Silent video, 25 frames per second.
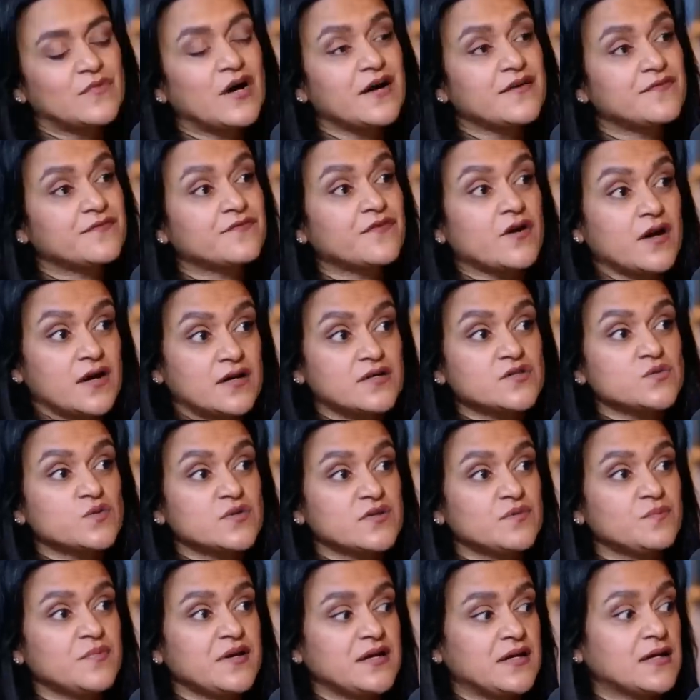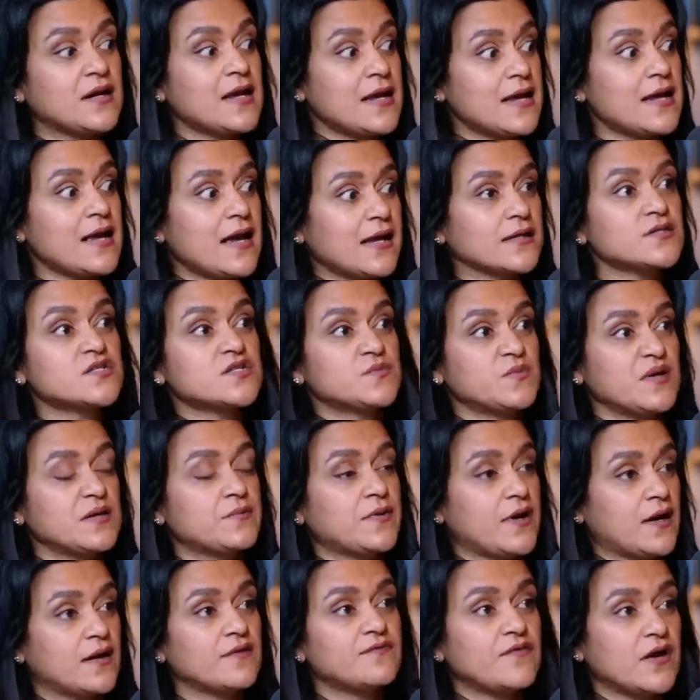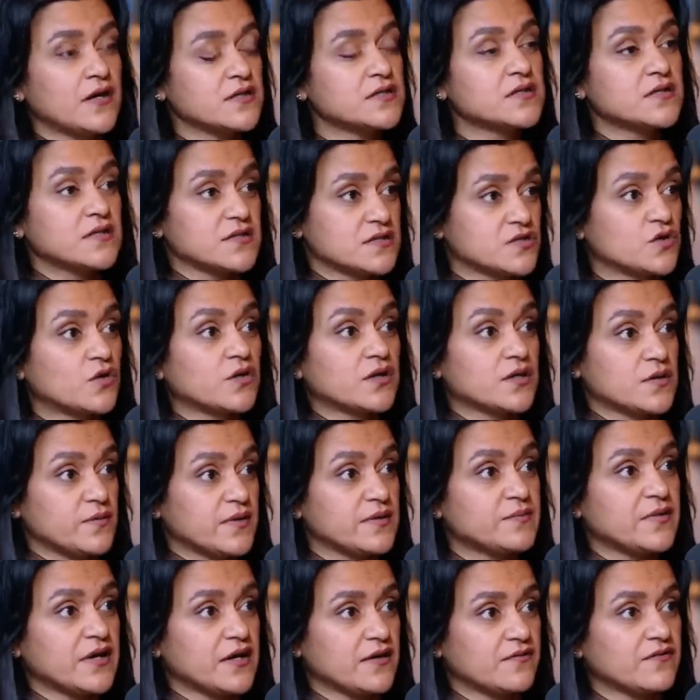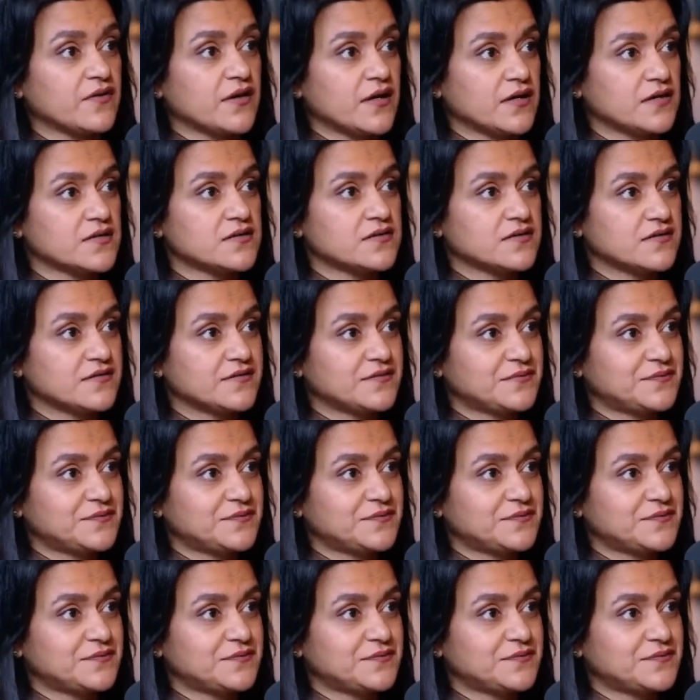My phrase would have been, it has to be perfect and it's not going to be perfect.